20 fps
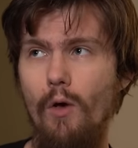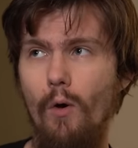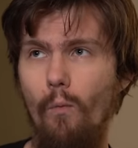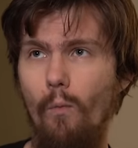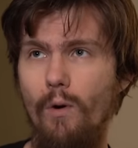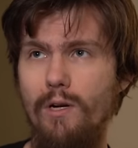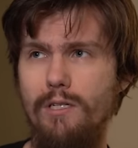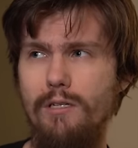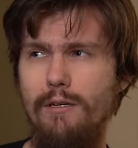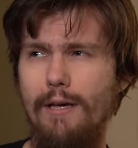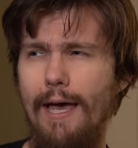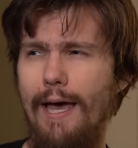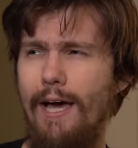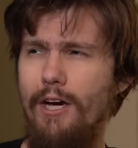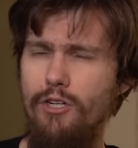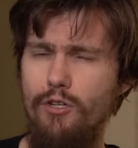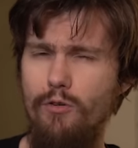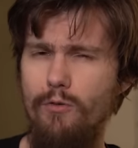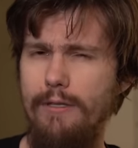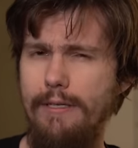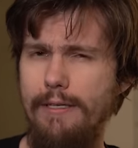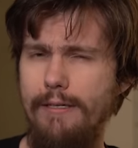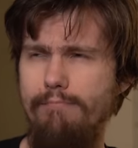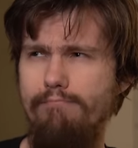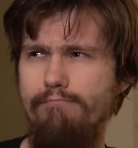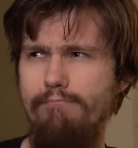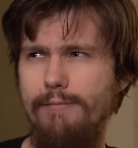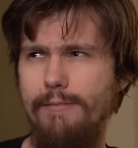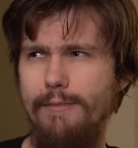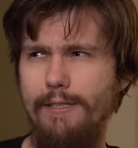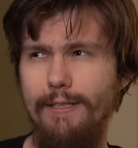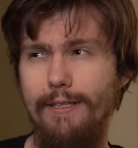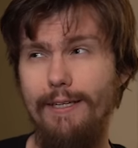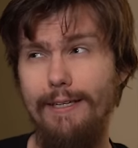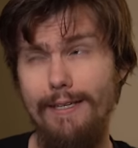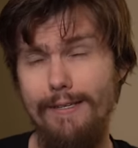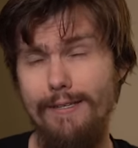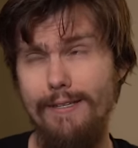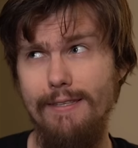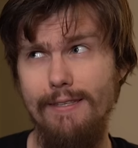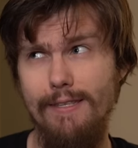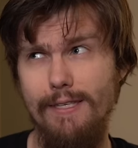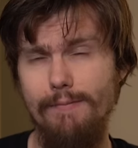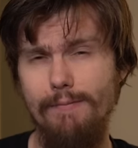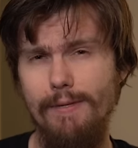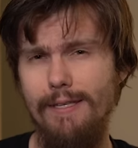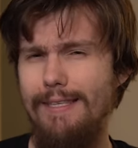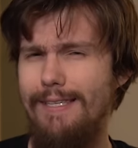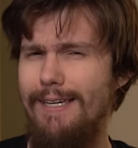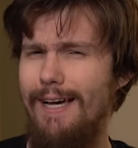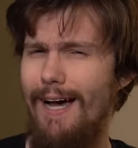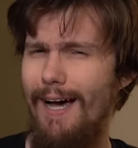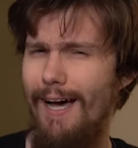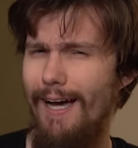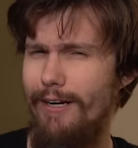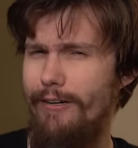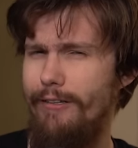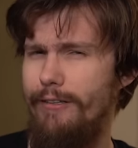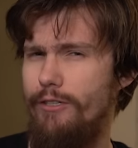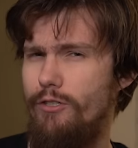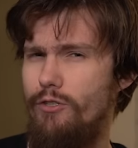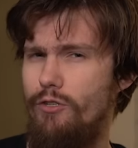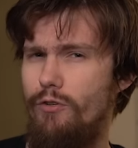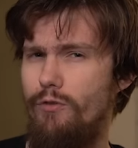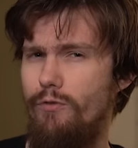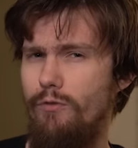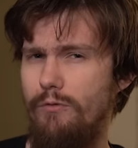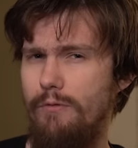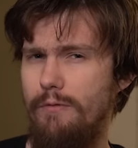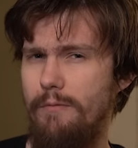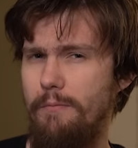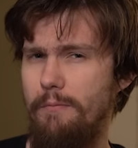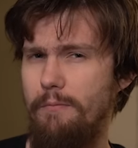which actually isn't entirely true.